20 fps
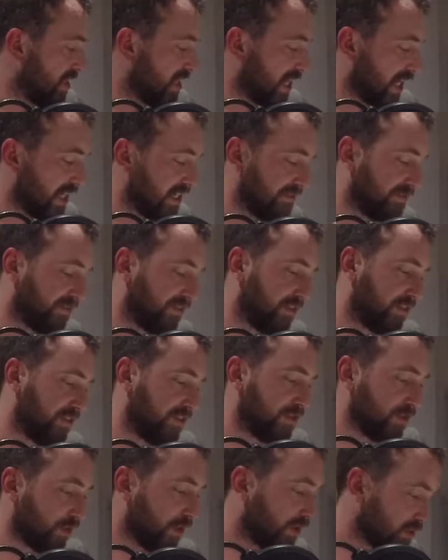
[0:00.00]
kind of
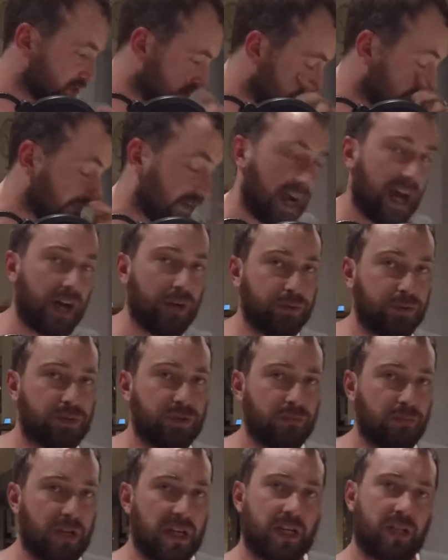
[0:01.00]
thoughts of how
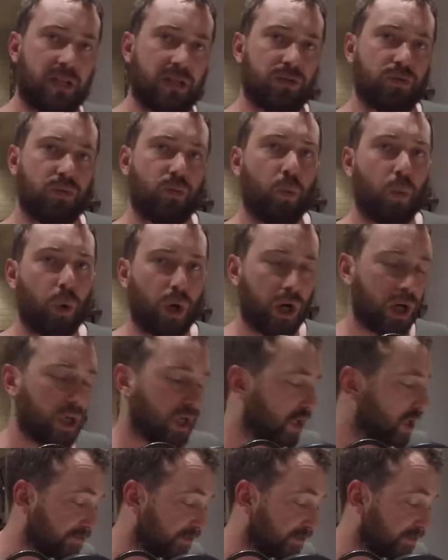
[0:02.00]
to make this work.